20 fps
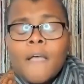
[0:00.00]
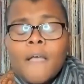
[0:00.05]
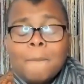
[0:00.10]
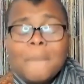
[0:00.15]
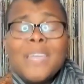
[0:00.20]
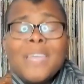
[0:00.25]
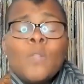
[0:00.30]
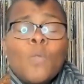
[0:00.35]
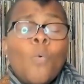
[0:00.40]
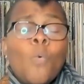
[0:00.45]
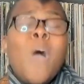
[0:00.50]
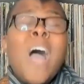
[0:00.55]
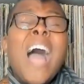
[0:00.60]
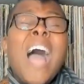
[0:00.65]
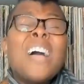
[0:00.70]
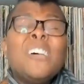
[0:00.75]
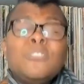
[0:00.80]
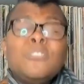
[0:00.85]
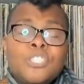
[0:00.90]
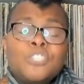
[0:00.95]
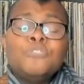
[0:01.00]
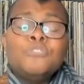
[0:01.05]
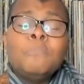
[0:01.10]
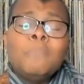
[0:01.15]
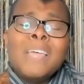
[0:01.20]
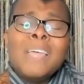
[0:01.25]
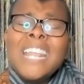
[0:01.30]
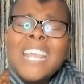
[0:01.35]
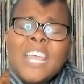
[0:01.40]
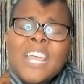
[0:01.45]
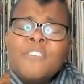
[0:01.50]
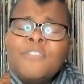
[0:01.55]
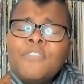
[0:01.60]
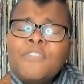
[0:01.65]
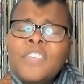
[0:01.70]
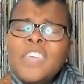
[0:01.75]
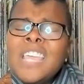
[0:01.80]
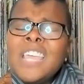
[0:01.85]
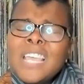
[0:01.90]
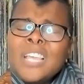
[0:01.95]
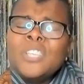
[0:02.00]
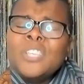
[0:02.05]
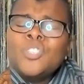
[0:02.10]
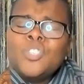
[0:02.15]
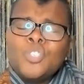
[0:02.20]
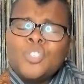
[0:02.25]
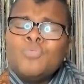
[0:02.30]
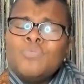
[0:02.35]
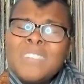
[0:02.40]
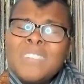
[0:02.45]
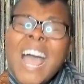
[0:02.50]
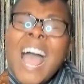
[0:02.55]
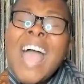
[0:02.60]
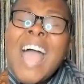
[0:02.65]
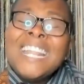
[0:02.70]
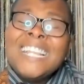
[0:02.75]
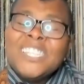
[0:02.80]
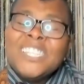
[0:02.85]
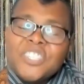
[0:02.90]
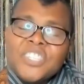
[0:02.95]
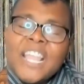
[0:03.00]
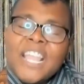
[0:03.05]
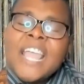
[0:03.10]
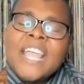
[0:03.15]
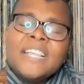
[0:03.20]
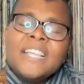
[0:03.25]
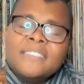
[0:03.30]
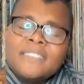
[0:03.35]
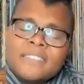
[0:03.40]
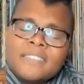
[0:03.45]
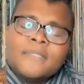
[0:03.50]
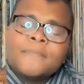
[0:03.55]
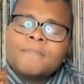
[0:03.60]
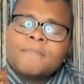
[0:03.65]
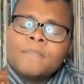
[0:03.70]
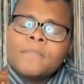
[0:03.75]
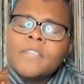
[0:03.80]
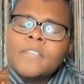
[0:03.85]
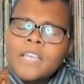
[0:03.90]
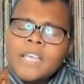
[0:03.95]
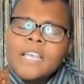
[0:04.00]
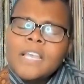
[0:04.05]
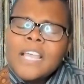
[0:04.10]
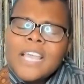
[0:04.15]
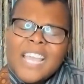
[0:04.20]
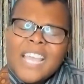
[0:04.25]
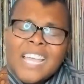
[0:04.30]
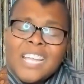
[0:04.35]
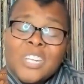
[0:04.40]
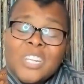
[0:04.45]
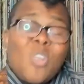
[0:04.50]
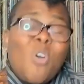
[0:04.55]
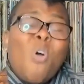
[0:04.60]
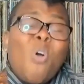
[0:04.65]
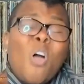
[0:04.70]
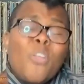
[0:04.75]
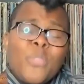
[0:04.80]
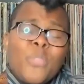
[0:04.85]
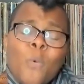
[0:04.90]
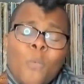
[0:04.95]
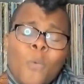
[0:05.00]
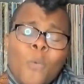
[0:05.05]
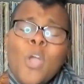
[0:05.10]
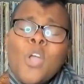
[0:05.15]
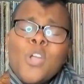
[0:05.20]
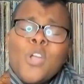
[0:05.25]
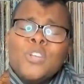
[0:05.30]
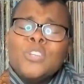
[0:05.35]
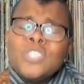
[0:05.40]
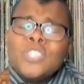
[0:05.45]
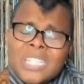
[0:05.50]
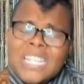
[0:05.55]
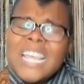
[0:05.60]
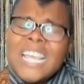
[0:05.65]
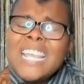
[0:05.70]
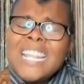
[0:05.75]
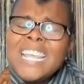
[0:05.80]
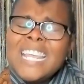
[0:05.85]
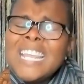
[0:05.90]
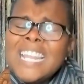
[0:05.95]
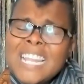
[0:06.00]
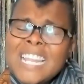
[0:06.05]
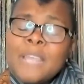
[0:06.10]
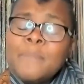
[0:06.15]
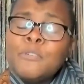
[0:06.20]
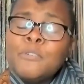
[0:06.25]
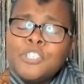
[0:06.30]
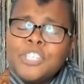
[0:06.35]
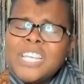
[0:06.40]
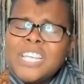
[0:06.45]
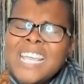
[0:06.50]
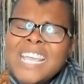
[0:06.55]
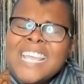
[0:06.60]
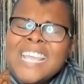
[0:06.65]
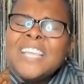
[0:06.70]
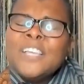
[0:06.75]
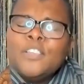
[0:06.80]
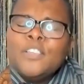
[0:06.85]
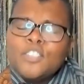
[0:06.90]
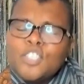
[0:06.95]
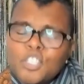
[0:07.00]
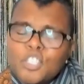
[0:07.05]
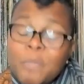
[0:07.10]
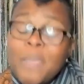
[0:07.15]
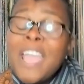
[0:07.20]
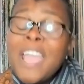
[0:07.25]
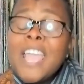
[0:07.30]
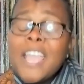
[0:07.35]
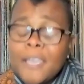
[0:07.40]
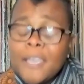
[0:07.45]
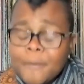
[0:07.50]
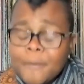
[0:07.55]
Meanwhile, too many of these United States ignore the words Lady Liberty spake.